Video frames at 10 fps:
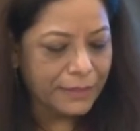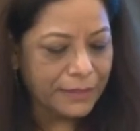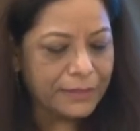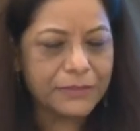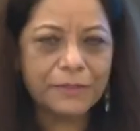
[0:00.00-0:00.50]

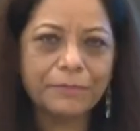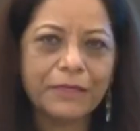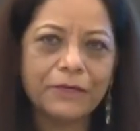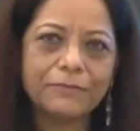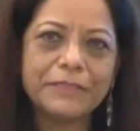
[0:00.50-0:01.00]
Leadership
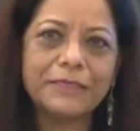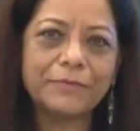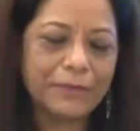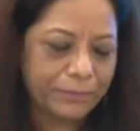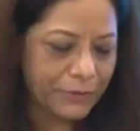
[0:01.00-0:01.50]
cannot be
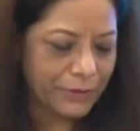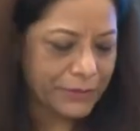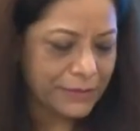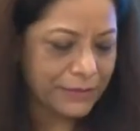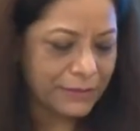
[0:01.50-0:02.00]
done by
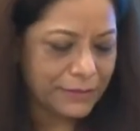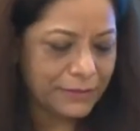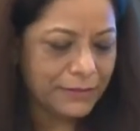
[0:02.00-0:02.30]
proxy.